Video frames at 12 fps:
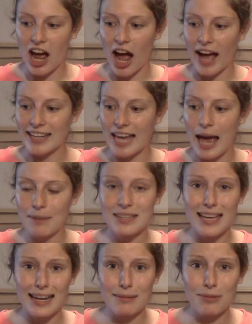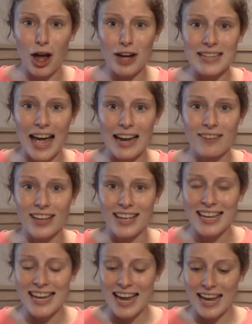I kept getting blocked out of it.
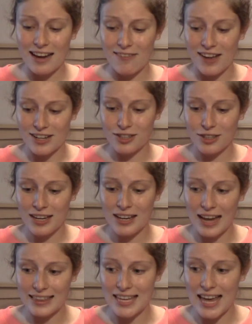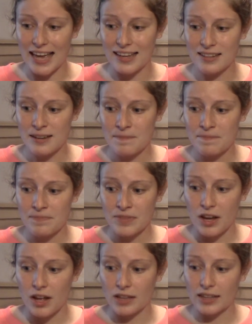And eventually at the end,
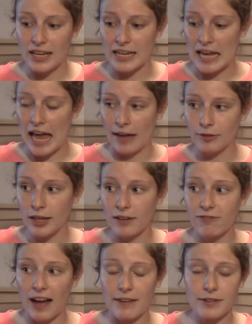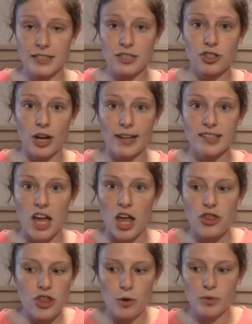like after like 5 or 6 tries,
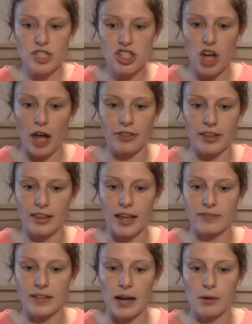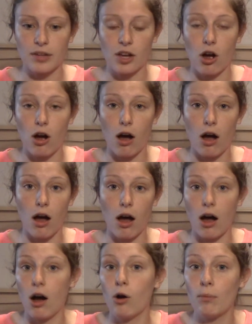there was nothing left and I was like,
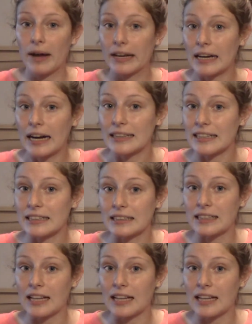oh my god, like